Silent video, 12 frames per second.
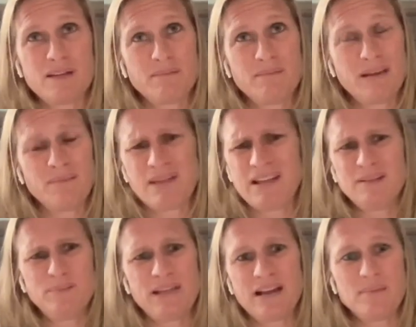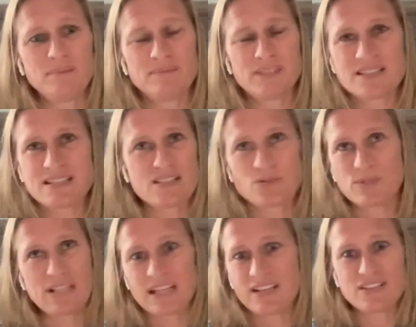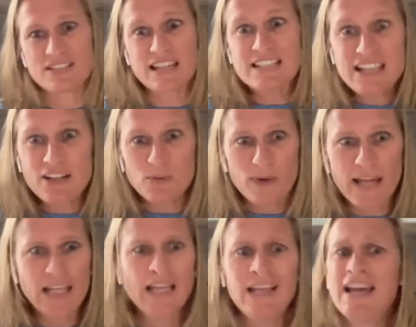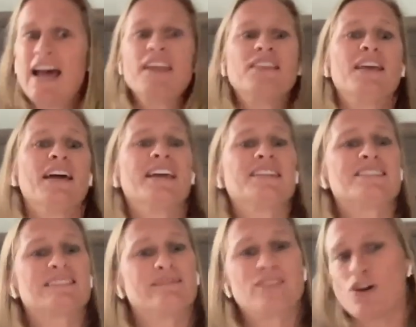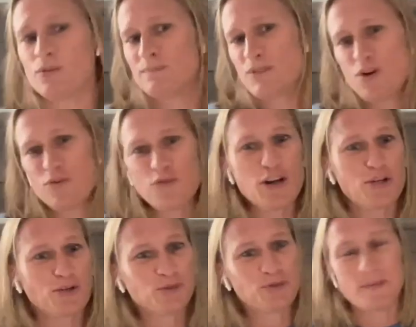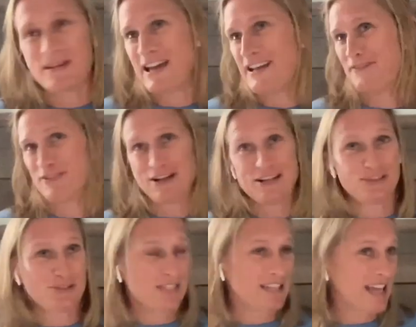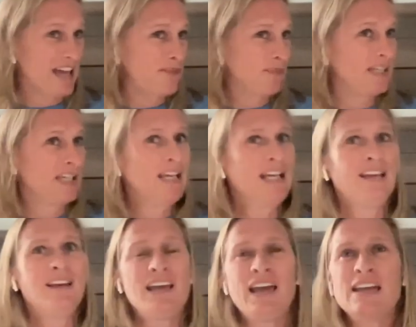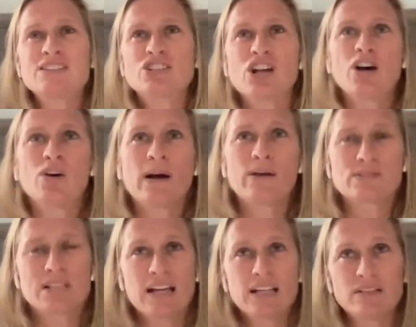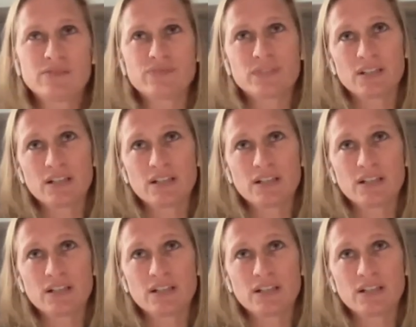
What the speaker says: maybe this is a ridiculous idea, right? And no 40-year-old women had ever gone through the academy. And so I was I